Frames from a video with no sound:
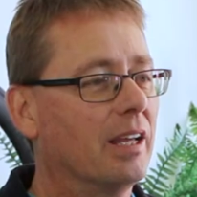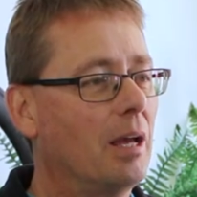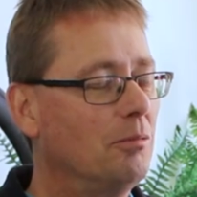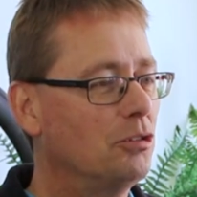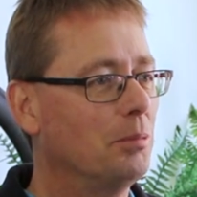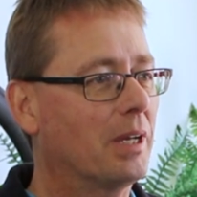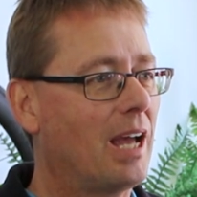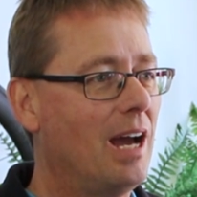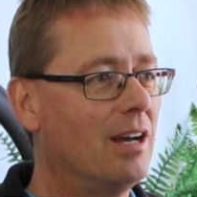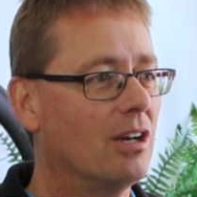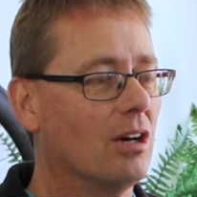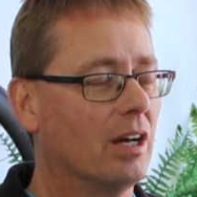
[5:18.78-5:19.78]
Comes from a
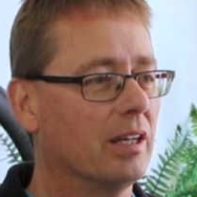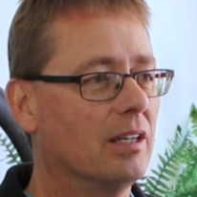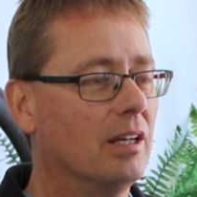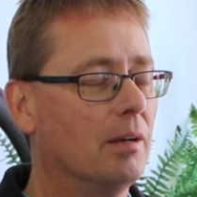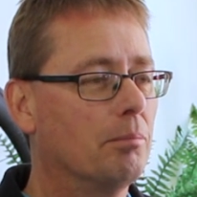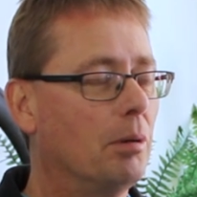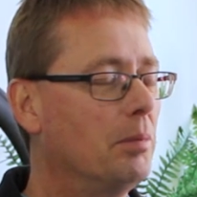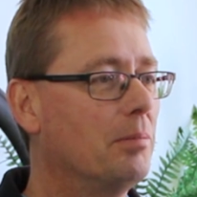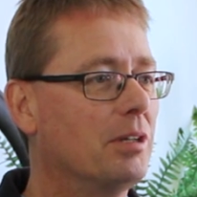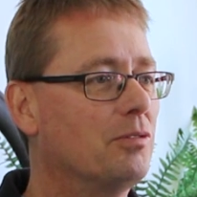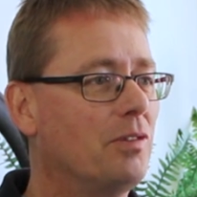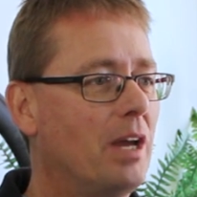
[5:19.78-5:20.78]
car guy, probably the
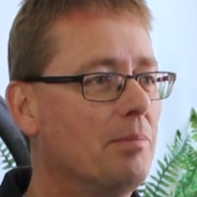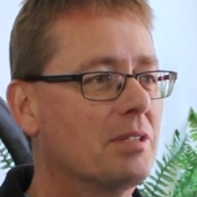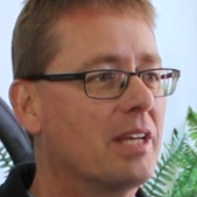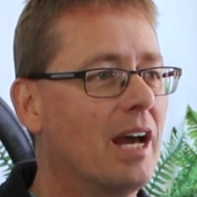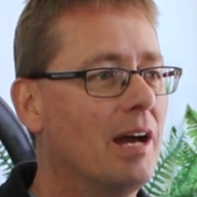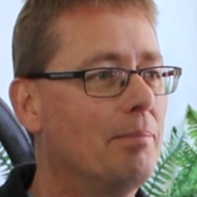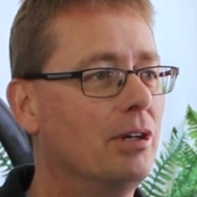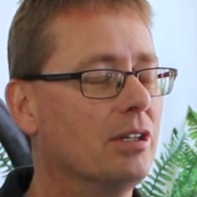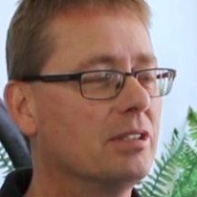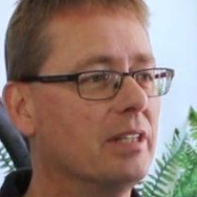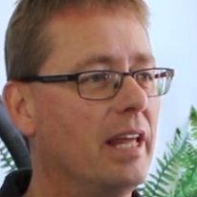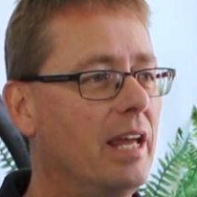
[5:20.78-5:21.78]
most famous car
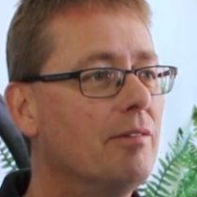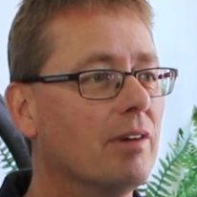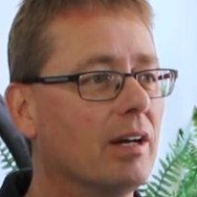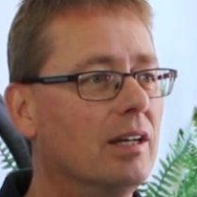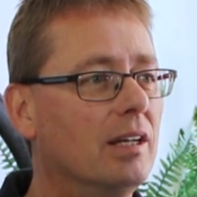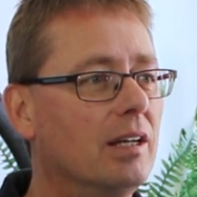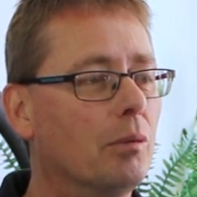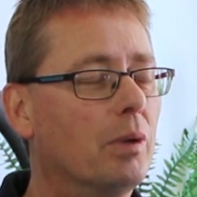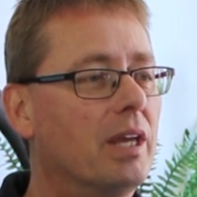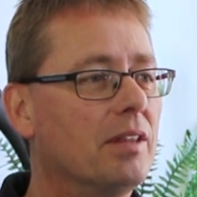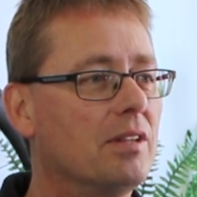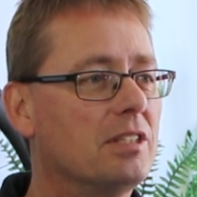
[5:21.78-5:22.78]
person ever. We
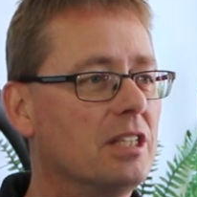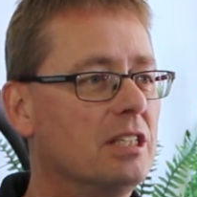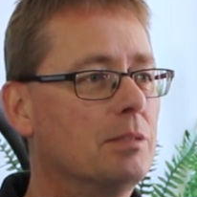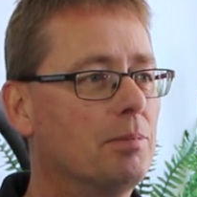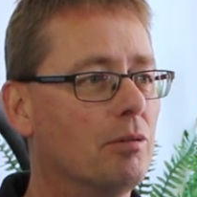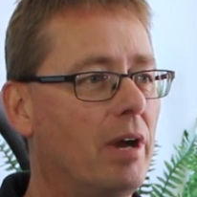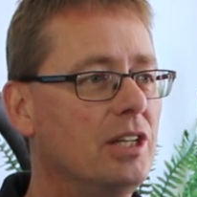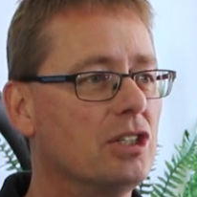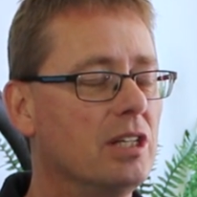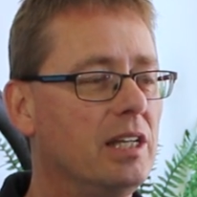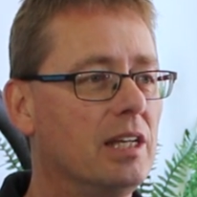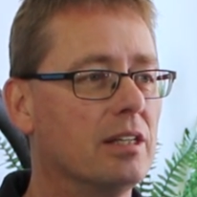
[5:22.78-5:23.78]
get this
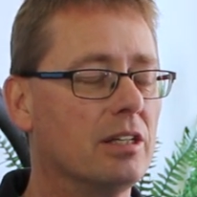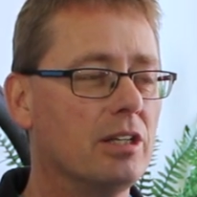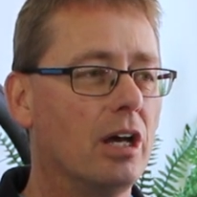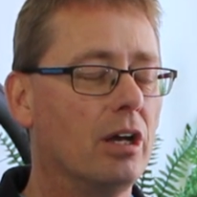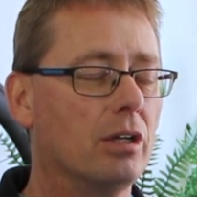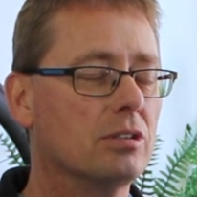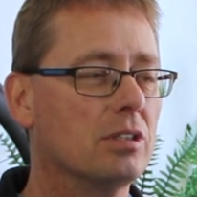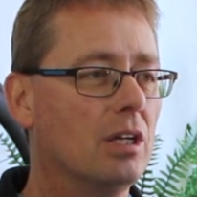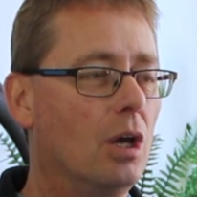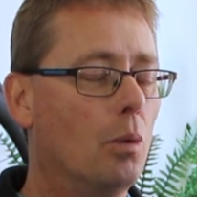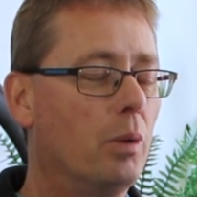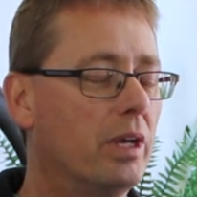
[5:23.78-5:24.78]
inspiration here that knows
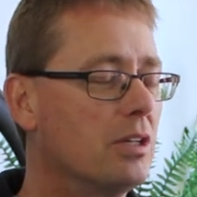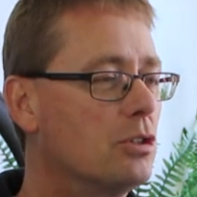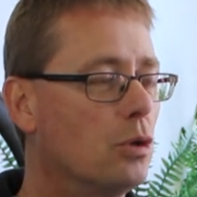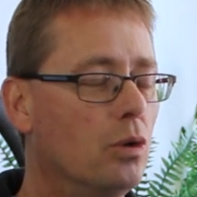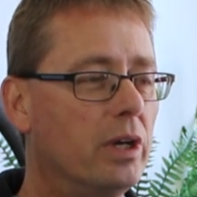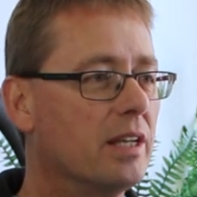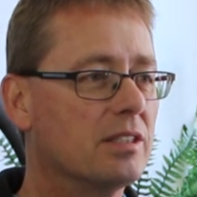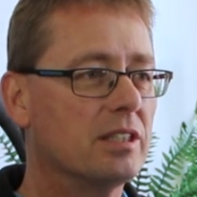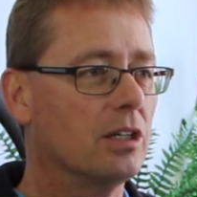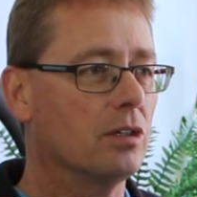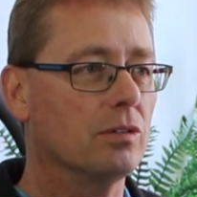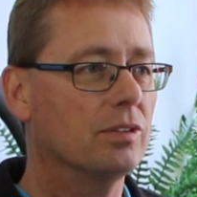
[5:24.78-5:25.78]
we can talk
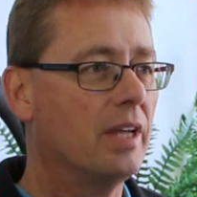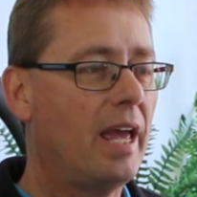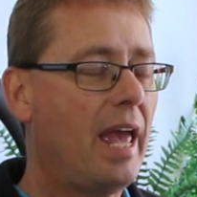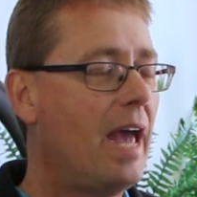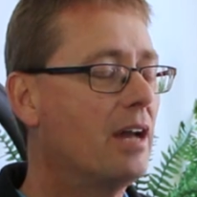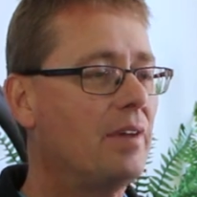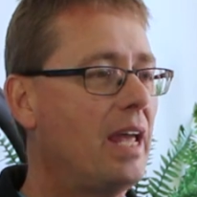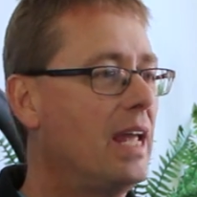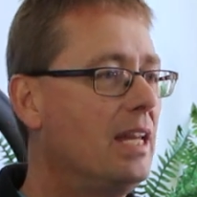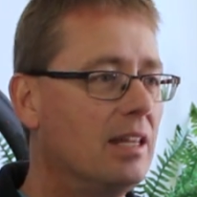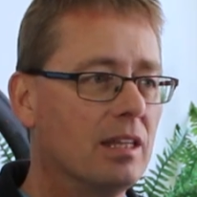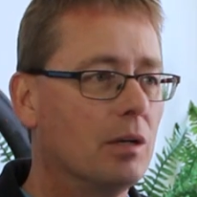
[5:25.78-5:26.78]
ourselves out of
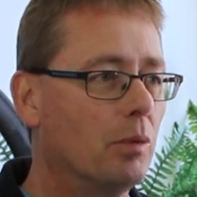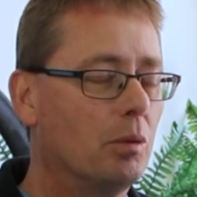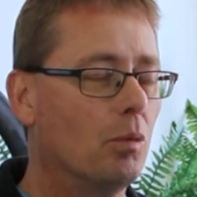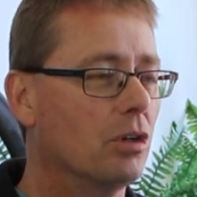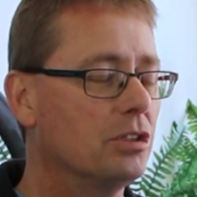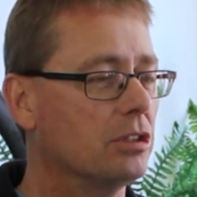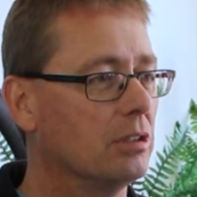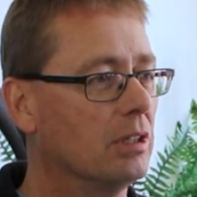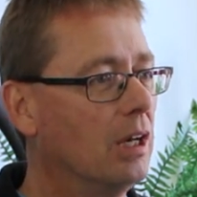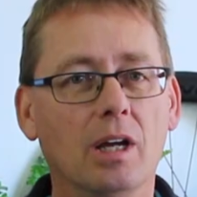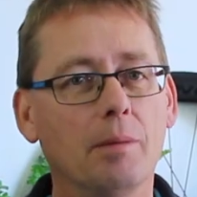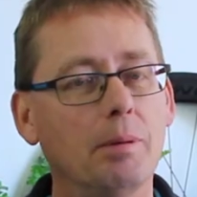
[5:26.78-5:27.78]
anything we want to.
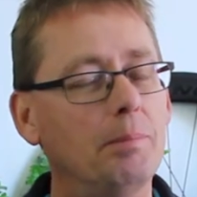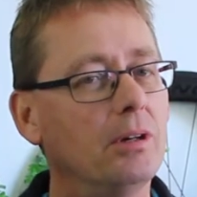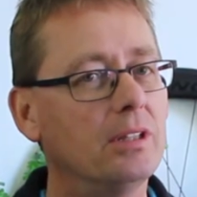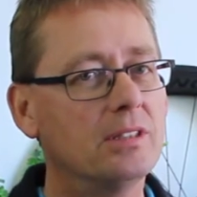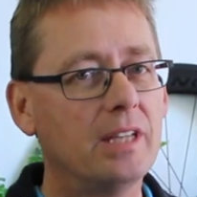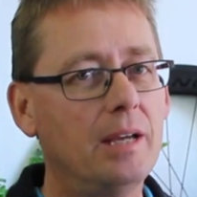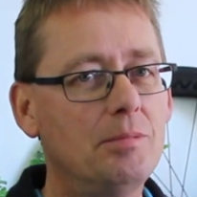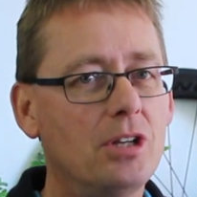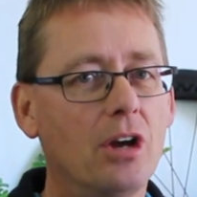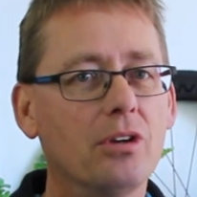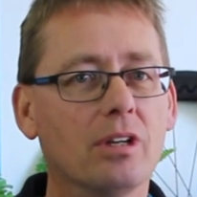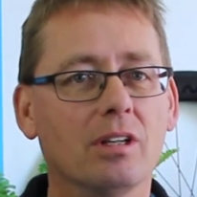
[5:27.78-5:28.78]
But by the same
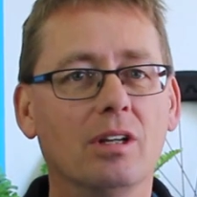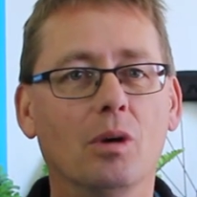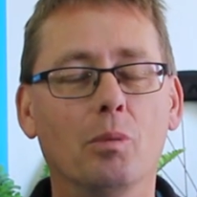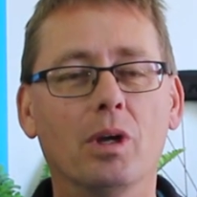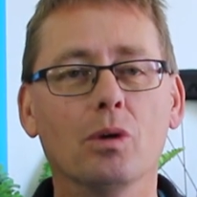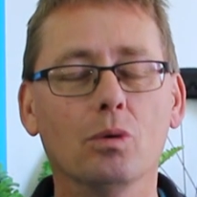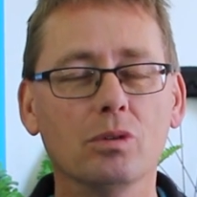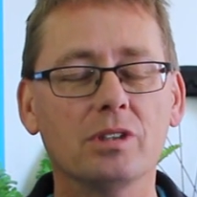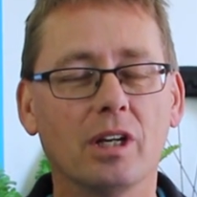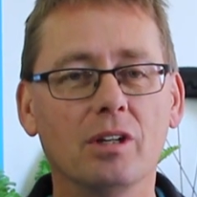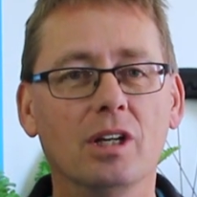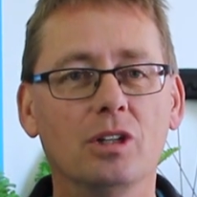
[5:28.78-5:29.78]
token, we can
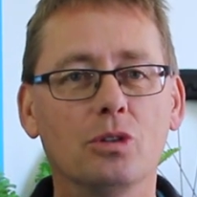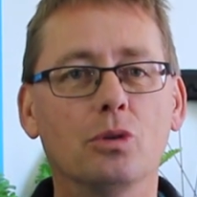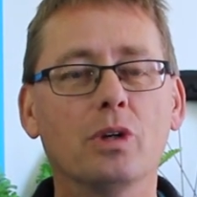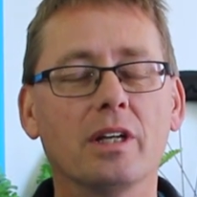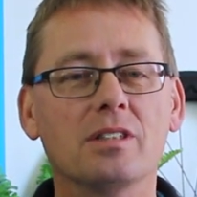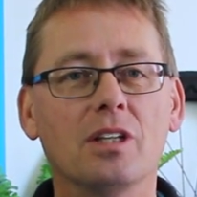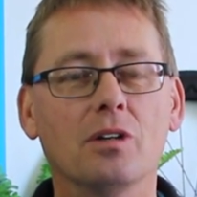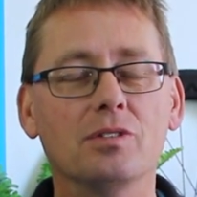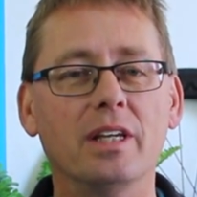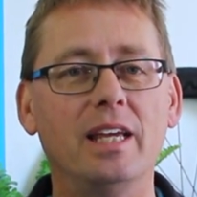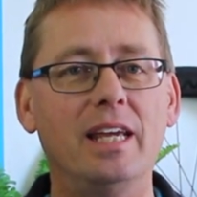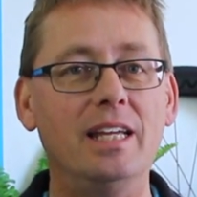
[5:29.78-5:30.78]
also talk ourselves
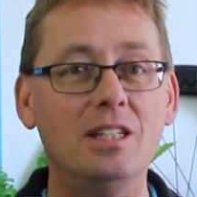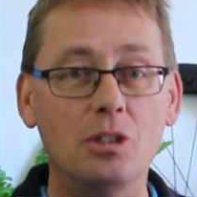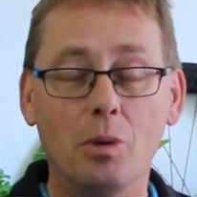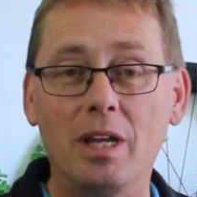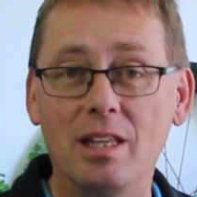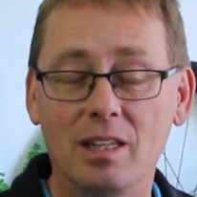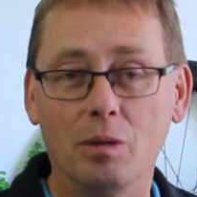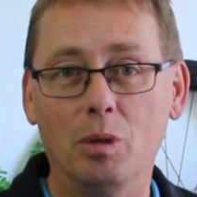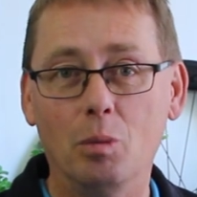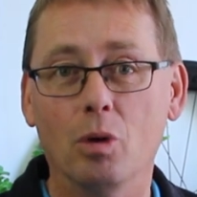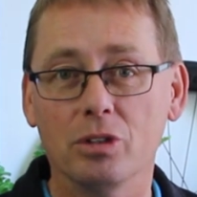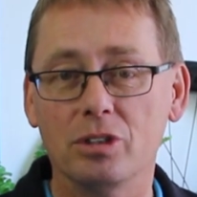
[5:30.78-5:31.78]
into anything we
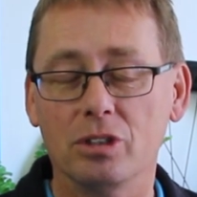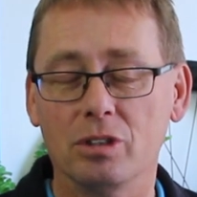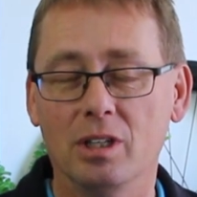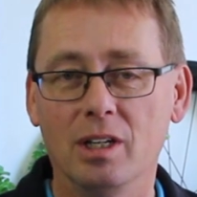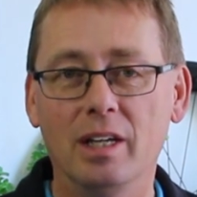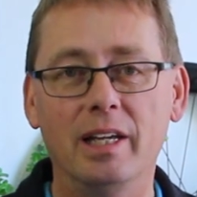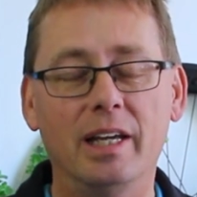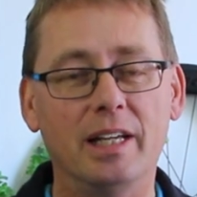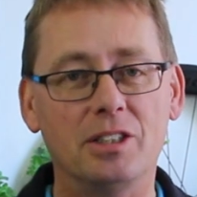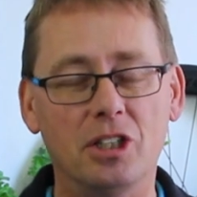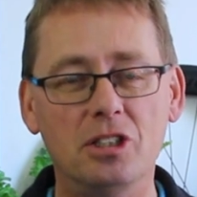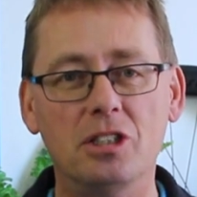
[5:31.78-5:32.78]
want to. It's
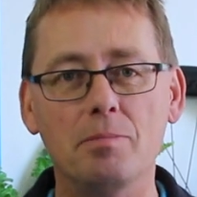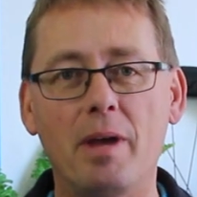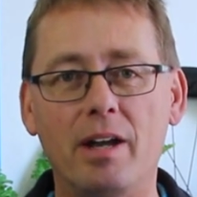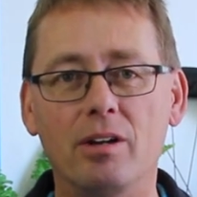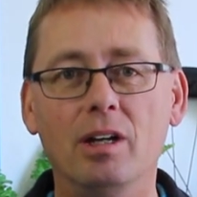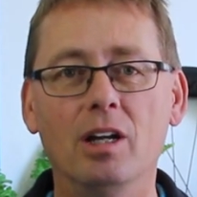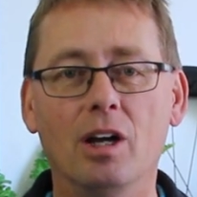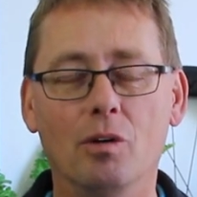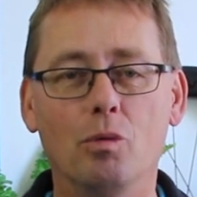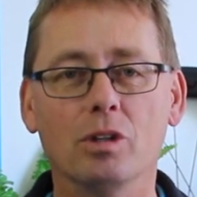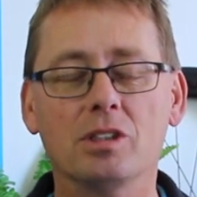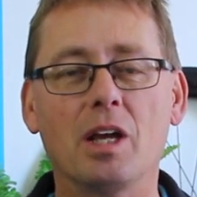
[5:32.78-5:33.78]
just a matter of
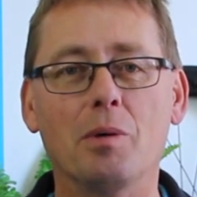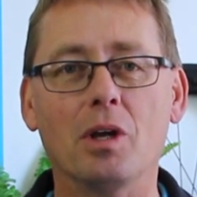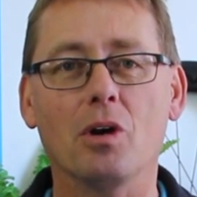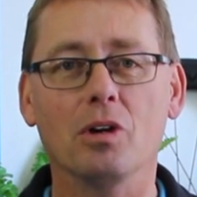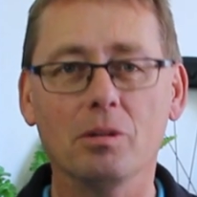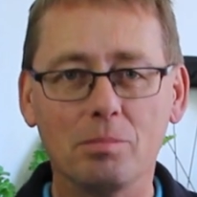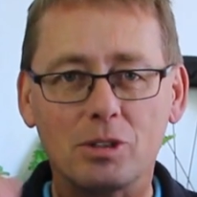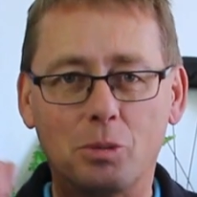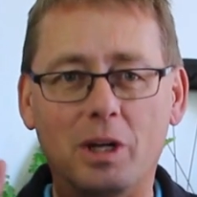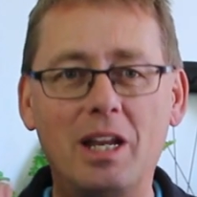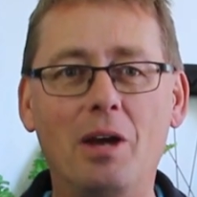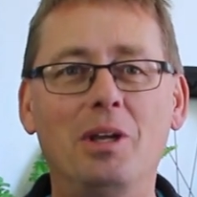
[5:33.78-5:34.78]
what's going on
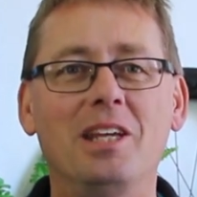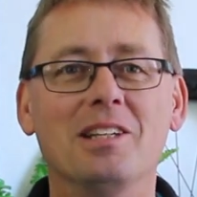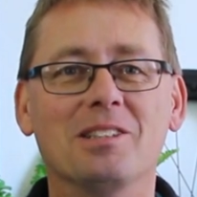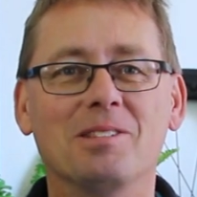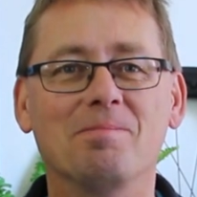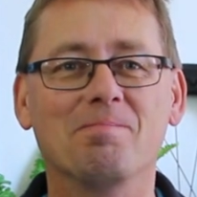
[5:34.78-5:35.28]
between our ears.